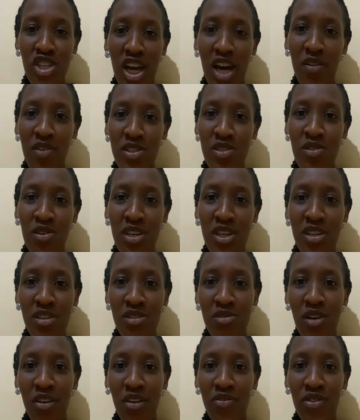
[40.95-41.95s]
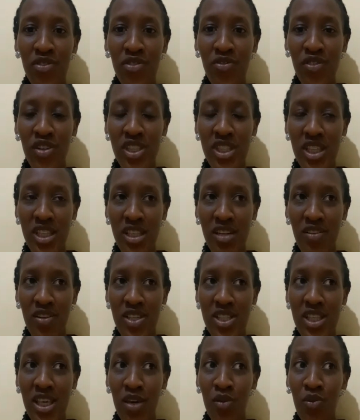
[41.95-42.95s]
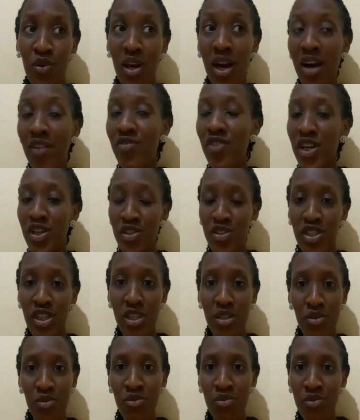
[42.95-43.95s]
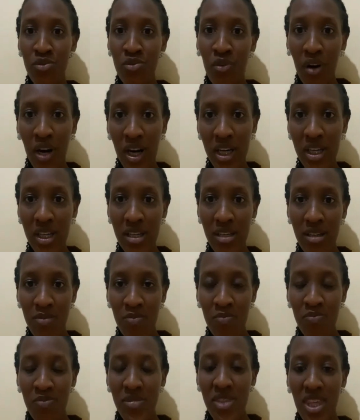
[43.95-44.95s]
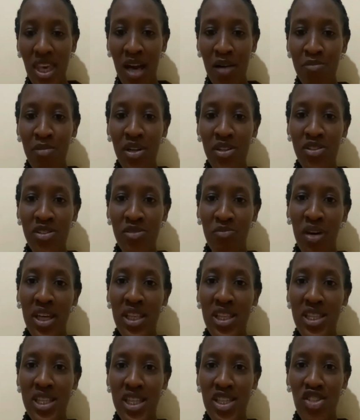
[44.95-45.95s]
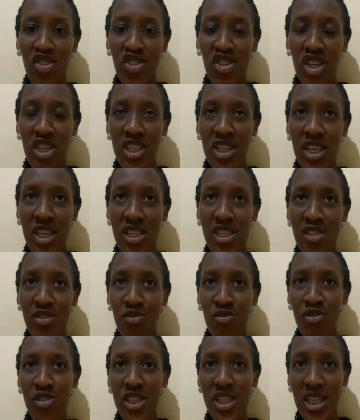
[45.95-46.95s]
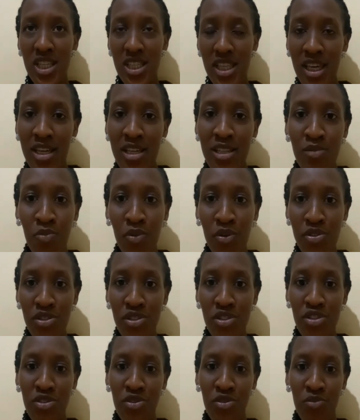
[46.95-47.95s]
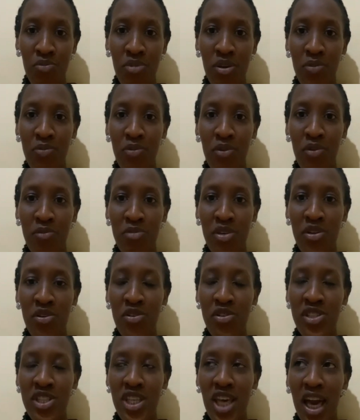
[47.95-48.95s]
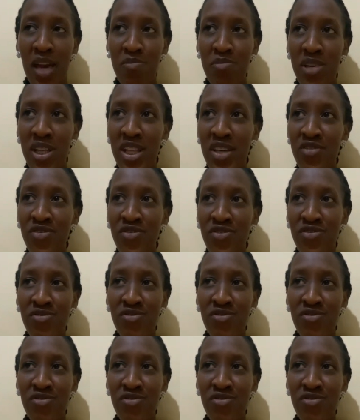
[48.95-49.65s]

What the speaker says: I was talking to a few friends and I was like, we have actually good work about mindset change that is not yet exposed to people because I believe